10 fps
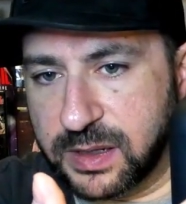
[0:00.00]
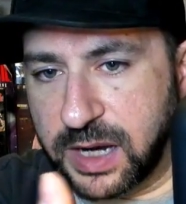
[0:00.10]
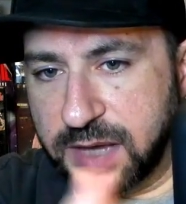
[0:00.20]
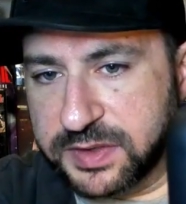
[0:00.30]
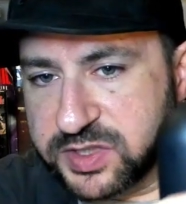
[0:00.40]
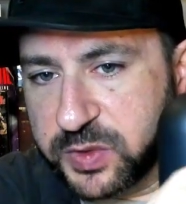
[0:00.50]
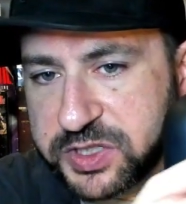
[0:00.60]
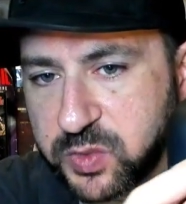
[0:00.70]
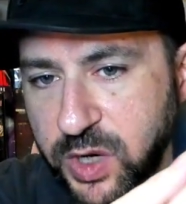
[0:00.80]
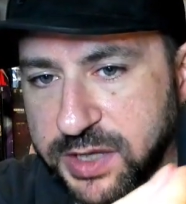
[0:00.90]
On the
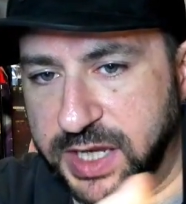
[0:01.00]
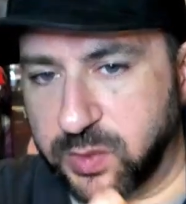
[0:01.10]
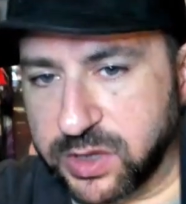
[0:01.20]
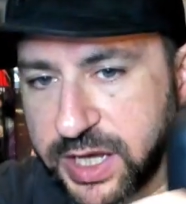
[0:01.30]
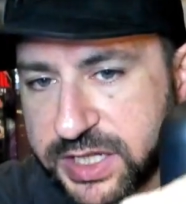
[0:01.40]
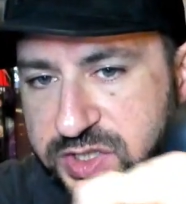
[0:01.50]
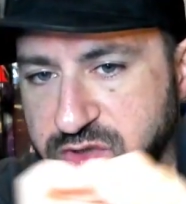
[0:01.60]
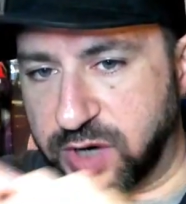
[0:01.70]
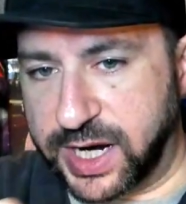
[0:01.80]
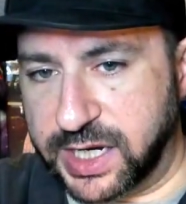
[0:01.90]
Switch 1, they were like
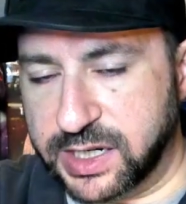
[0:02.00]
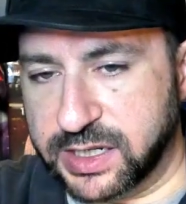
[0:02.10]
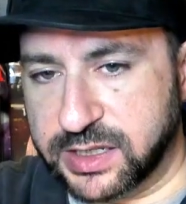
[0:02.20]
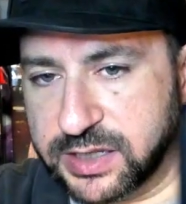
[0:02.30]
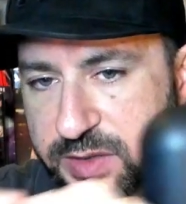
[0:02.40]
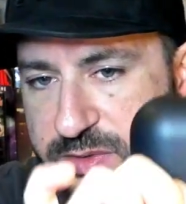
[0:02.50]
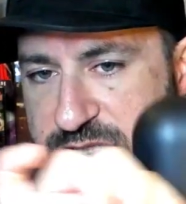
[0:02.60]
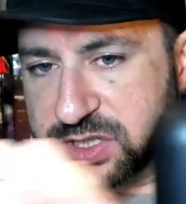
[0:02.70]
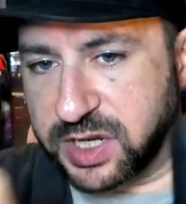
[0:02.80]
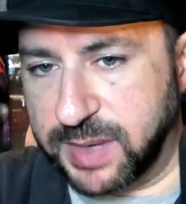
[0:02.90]
straight. They would
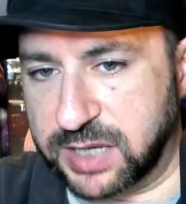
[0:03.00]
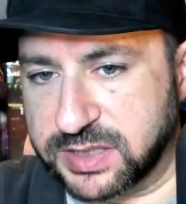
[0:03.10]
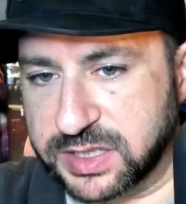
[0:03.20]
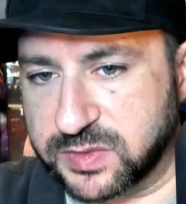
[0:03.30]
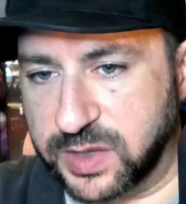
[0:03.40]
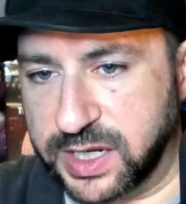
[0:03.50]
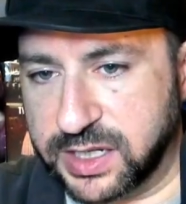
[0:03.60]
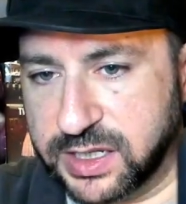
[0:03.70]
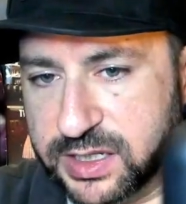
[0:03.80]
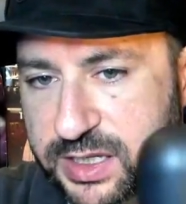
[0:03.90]
just come out this way.
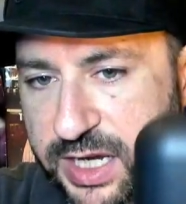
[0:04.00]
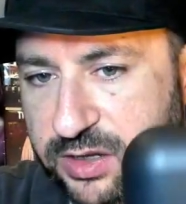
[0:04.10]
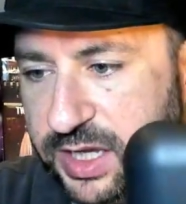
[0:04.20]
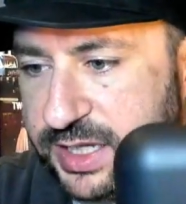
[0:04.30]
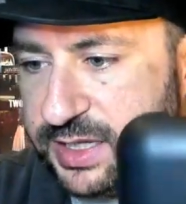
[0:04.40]
I don't like